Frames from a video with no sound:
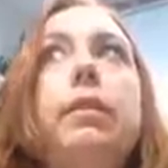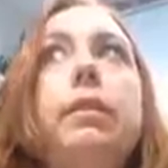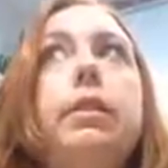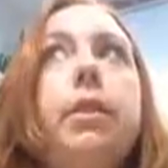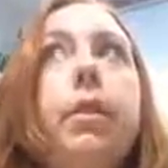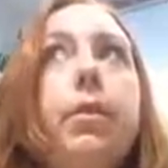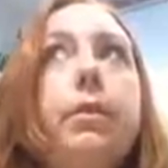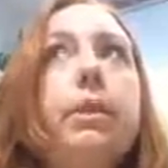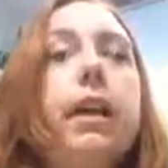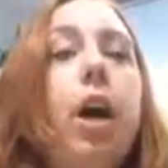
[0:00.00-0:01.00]

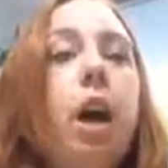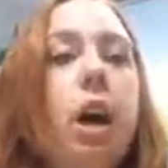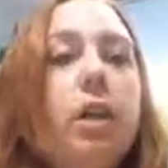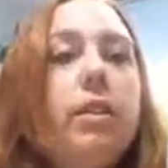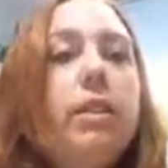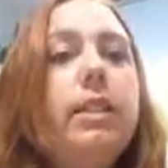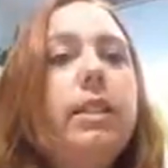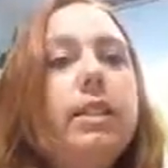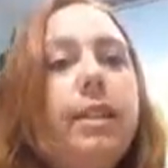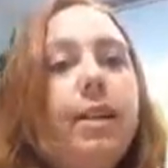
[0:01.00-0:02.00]
So psychology
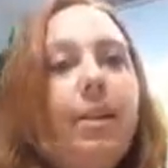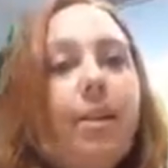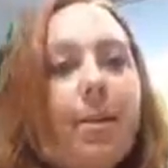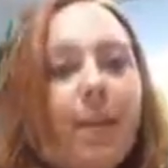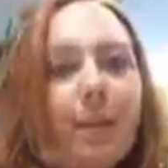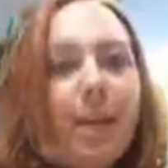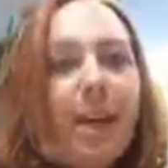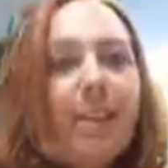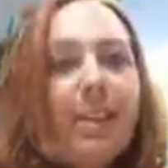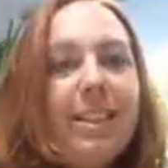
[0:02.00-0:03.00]
is the
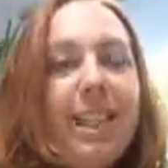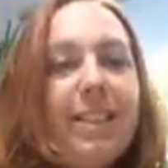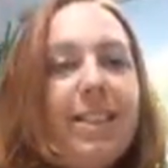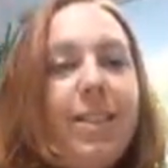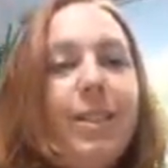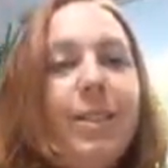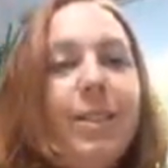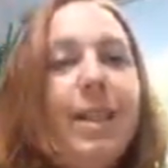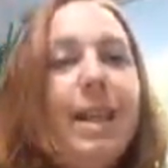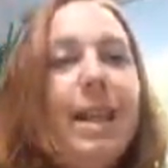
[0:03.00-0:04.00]
only other science
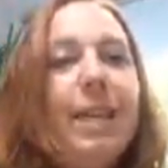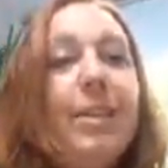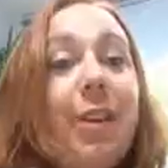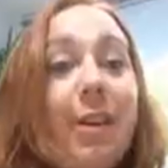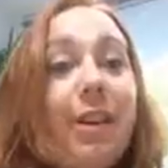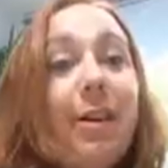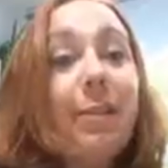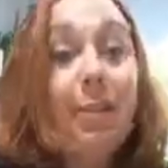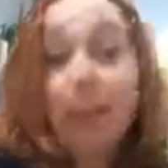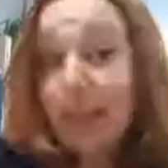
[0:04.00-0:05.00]
course that I took
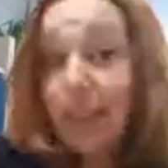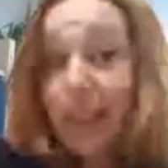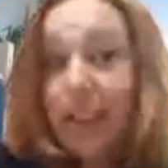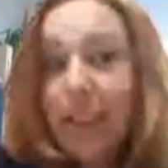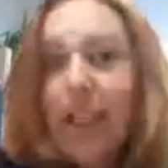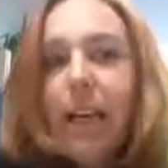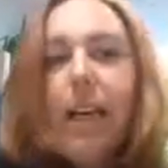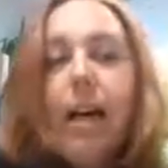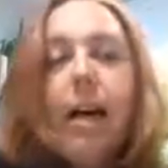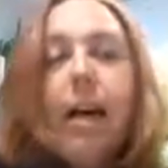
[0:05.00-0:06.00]
that wasn't
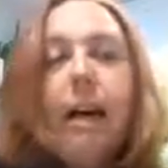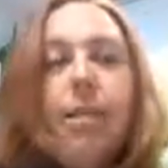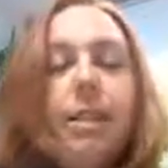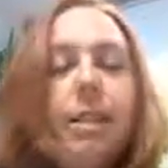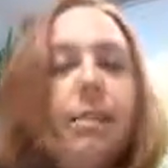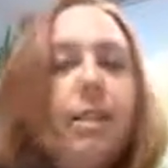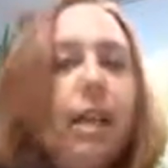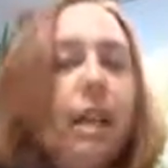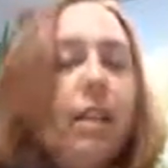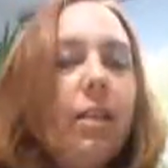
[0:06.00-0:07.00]
a
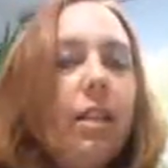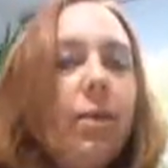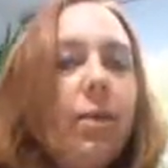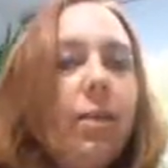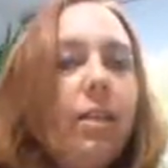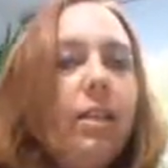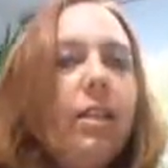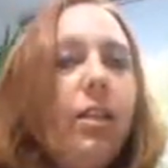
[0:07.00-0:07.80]
sociology course.